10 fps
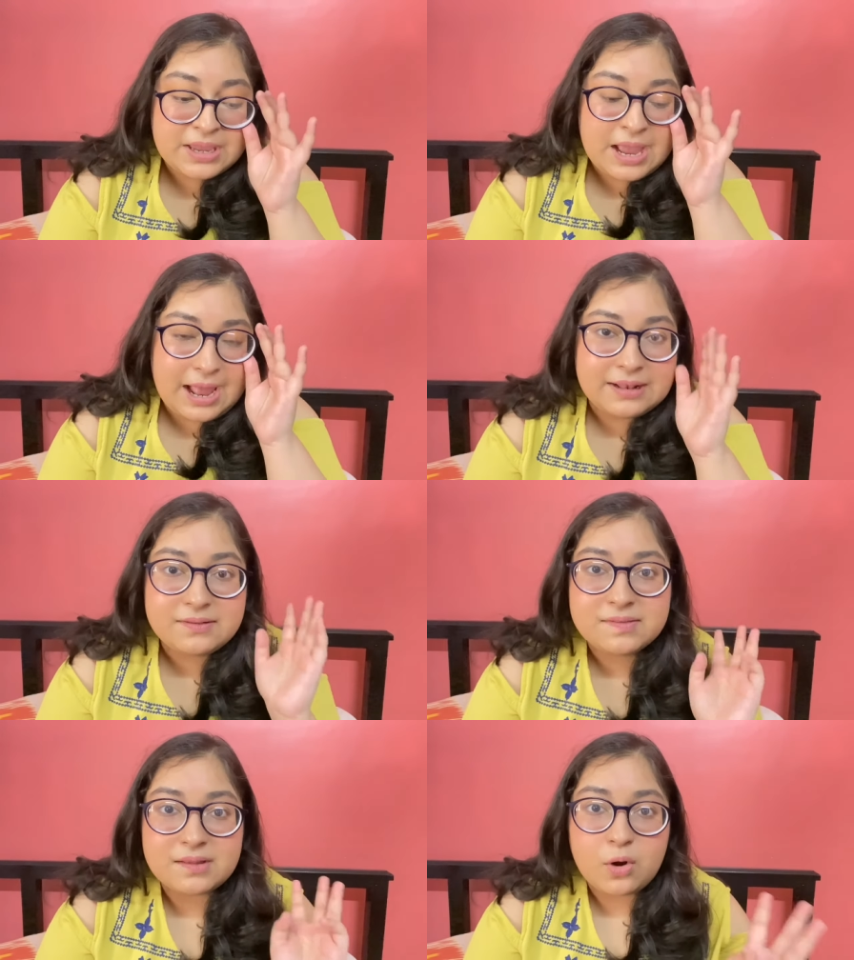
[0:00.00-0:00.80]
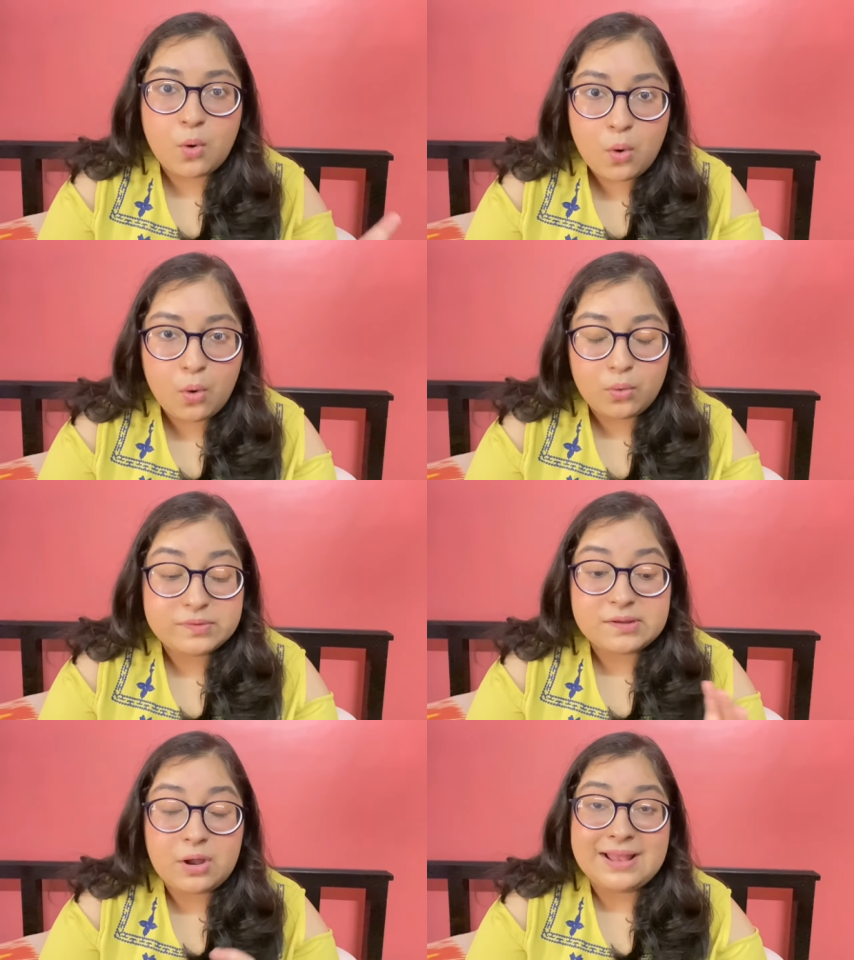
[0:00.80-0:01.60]
And Seongho
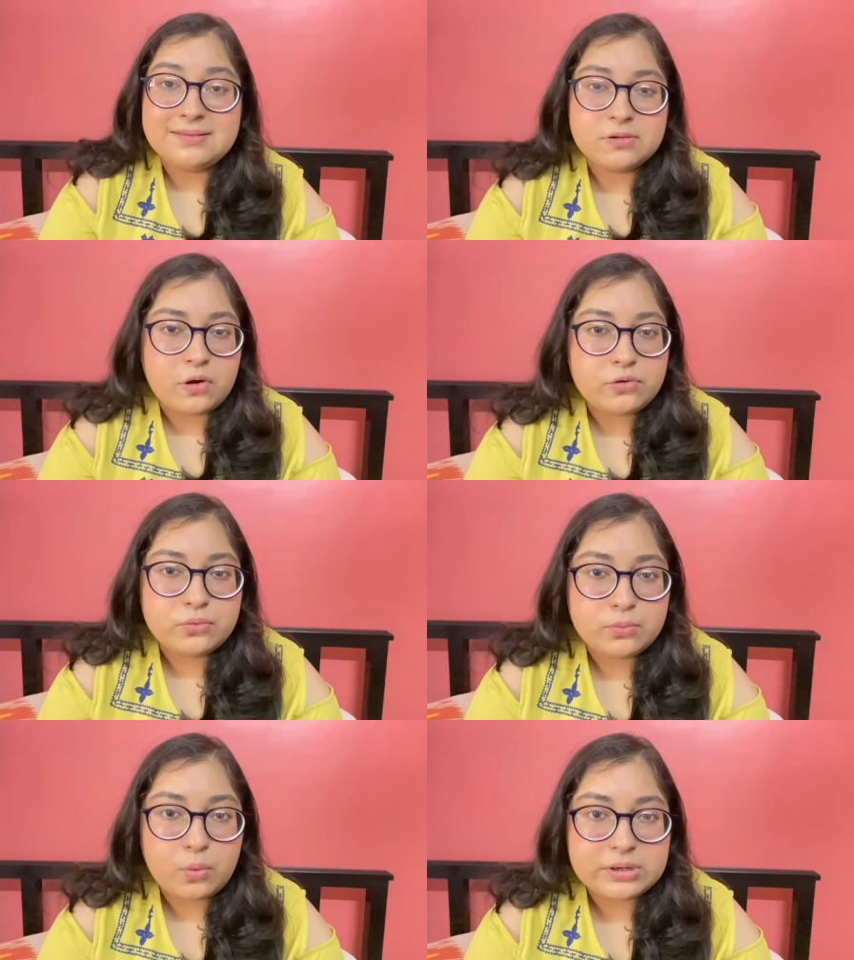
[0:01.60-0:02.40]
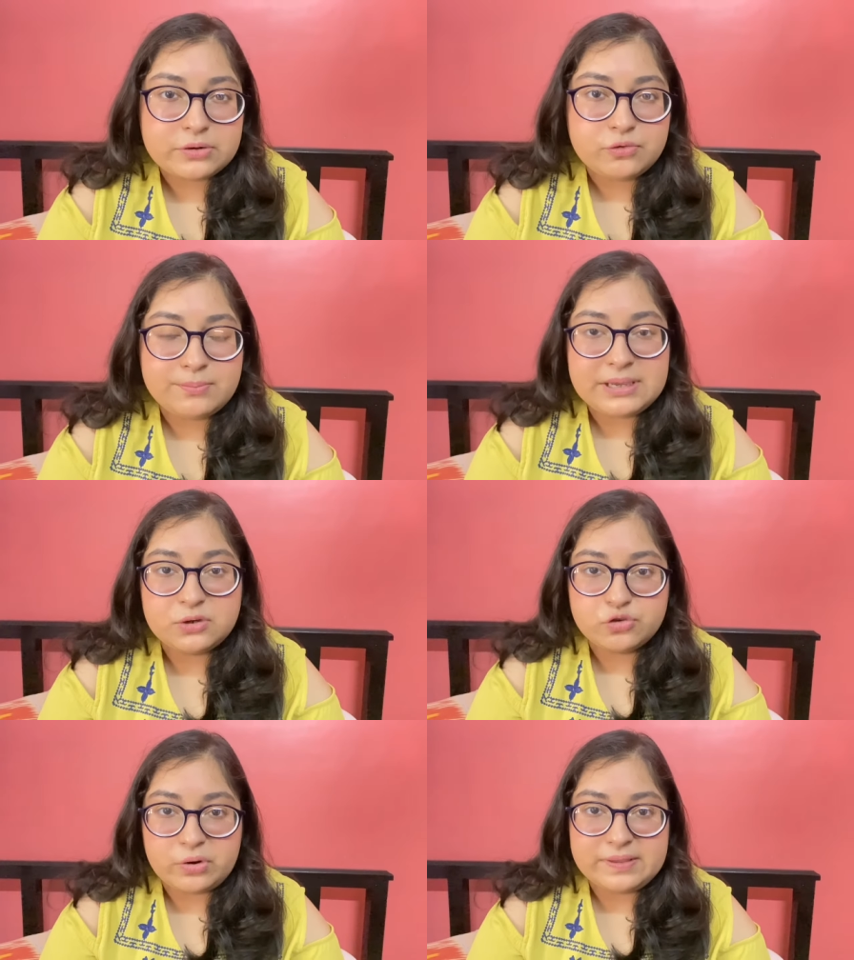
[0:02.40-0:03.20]
and Seonwoo wanted to make
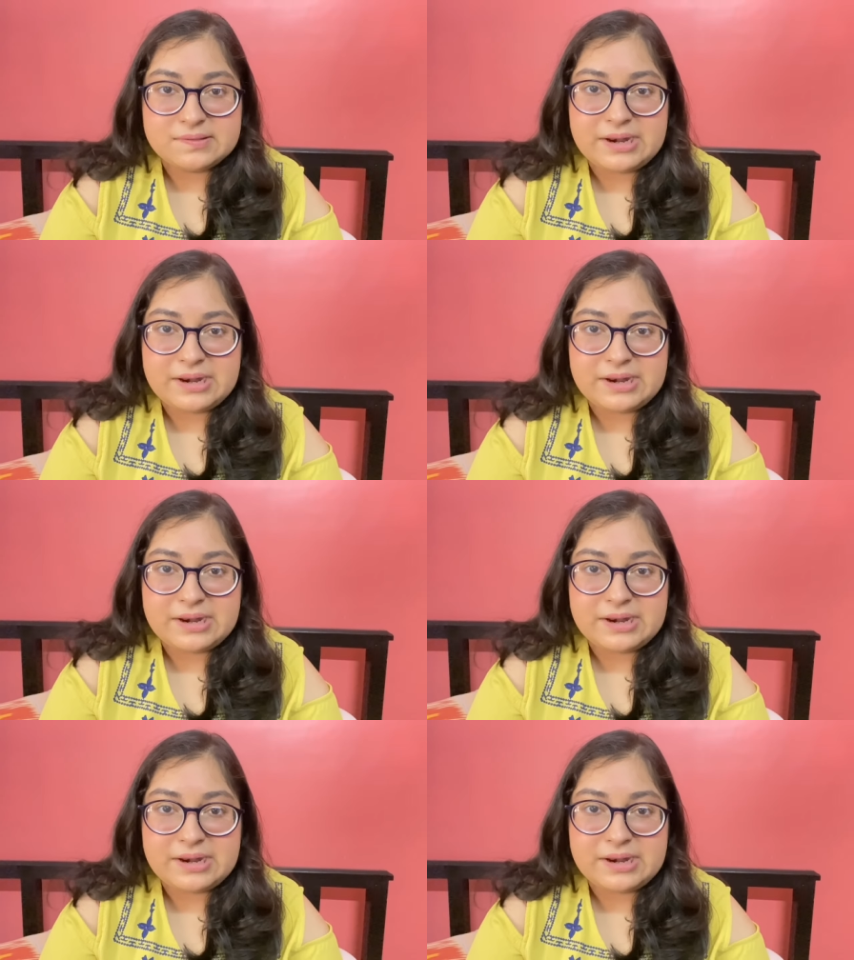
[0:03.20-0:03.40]
a choice.